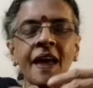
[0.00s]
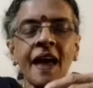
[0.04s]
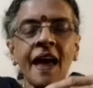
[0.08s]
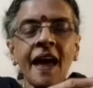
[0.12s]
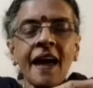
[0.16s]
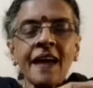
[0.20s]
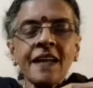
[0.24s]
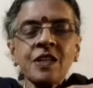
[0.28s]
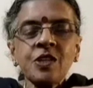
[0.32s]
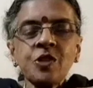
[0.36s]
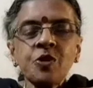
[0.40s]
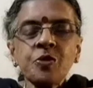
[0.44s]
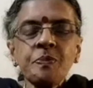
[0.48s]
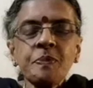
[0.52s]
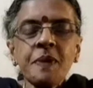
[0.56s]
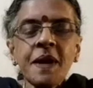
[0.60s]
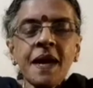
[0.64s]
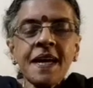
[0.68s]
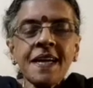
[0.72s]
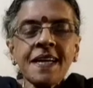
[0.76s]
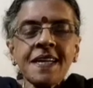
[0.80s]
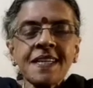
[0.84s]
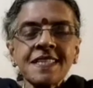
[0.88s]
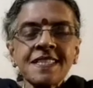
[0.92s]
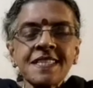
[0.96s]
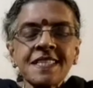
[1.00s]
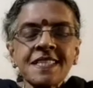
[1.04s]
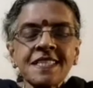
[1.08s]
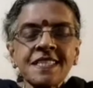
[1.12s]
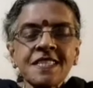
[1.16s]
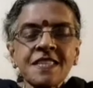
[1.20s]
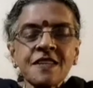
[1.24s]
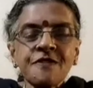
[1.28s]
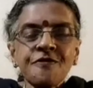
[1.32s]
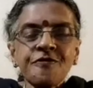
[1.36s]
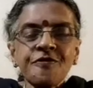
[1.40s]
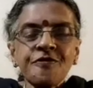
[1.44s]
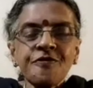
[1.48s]
and to make it
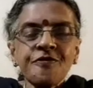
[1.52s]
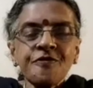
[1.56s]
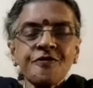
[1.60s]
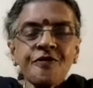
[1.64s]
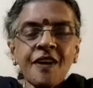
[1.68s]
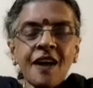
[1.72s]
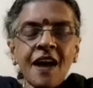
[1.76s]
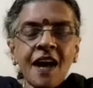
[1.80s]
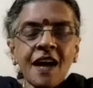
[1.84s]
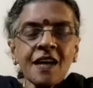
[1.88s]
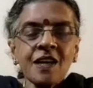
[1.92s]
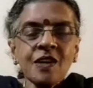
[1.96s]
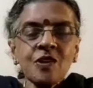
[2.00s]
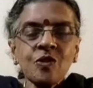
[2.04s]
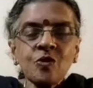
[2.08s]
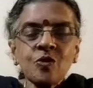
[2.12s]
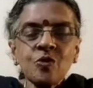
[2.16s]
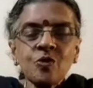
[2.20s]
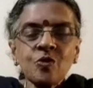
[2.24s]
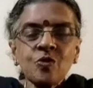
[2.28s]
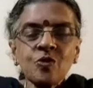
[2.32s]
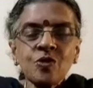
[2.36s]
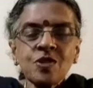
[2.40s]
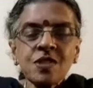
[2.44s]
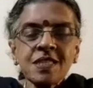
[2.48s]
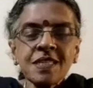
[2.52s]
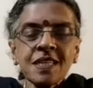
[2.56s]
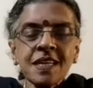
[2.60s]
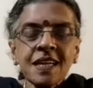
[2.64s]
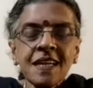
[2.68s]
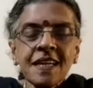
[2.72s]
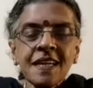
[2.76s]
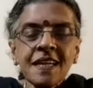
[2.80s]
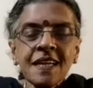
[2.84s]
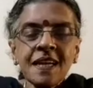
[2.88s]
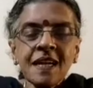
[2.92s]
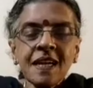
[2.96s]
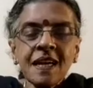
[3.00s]
stiff I used a
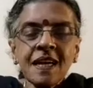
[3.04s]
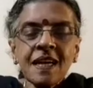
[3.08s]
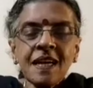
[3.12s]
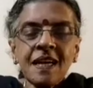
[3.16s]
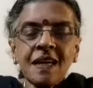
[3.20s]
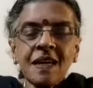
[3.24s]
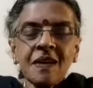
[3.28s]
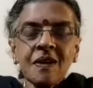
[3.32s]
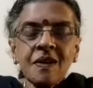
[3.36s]
little